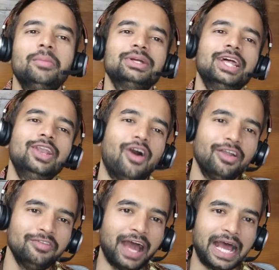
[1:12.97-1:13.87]
but there are a
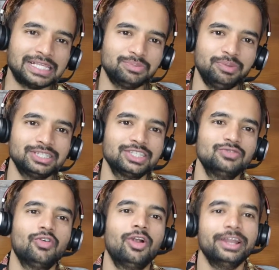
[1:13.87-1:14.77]
lot of aspects
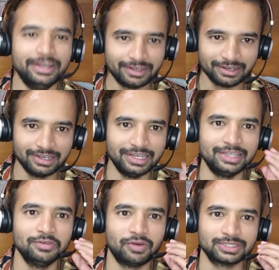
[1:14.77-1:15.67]
involved
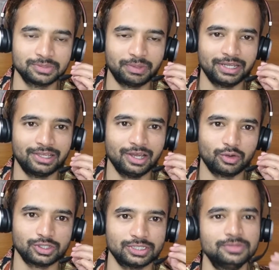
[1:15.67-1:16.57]
internally for this particular
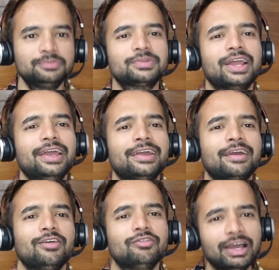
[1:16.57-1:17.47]
question
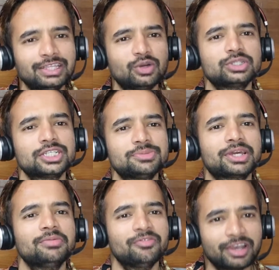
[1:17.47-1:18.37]
like uh, why the question is
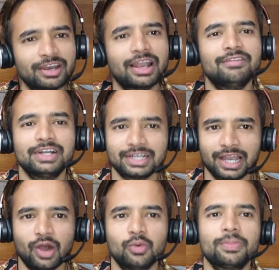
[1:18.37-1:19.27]
becoming very relevant
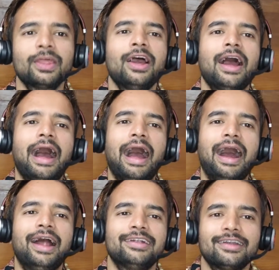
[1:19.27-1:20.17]
now
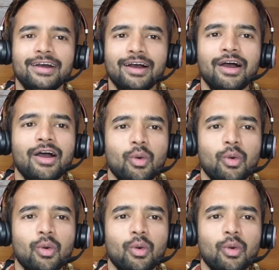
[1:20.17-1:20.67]
and uh,